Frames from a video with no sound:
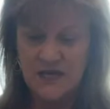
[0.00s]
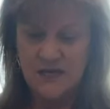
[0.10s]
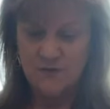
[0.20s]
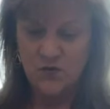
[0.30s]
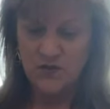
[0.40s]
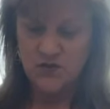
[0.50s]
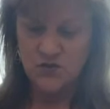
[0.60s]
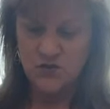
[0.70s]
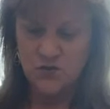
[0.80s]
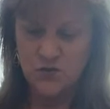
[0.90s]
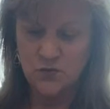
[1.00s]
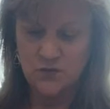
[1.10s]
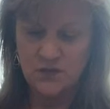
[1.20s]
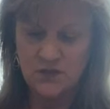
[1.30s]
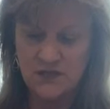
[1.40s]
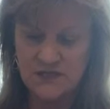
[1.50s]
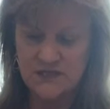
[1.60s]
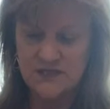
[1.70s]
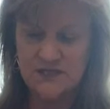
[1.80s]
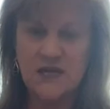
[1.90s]
And I'm going to cut it
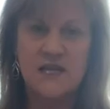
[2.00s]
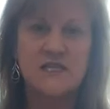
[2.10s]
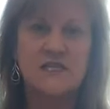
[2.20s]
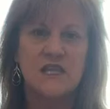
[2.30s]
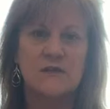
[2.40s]
to size,